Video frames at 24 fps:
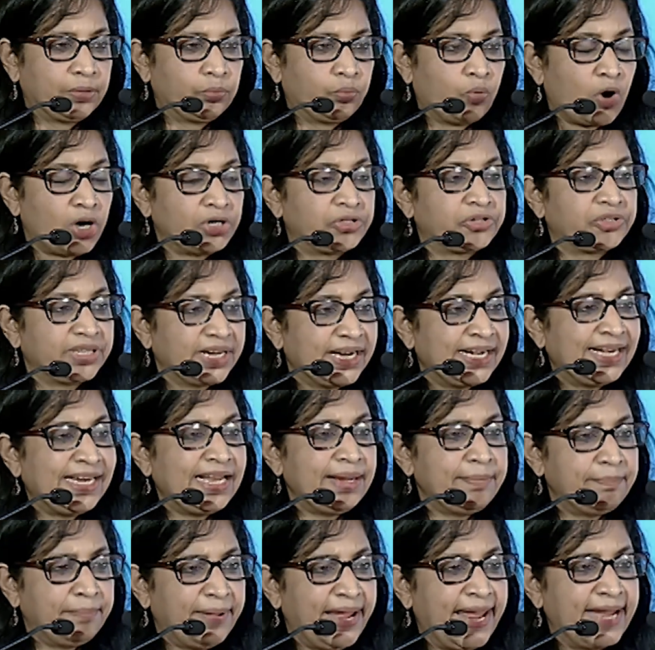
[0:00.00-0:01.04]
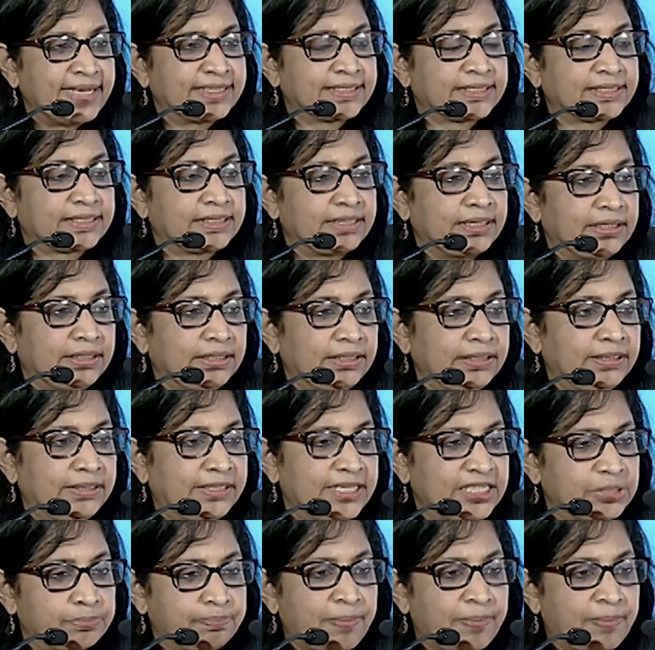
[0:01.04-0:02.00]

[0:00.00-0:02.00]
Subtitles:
what really makes this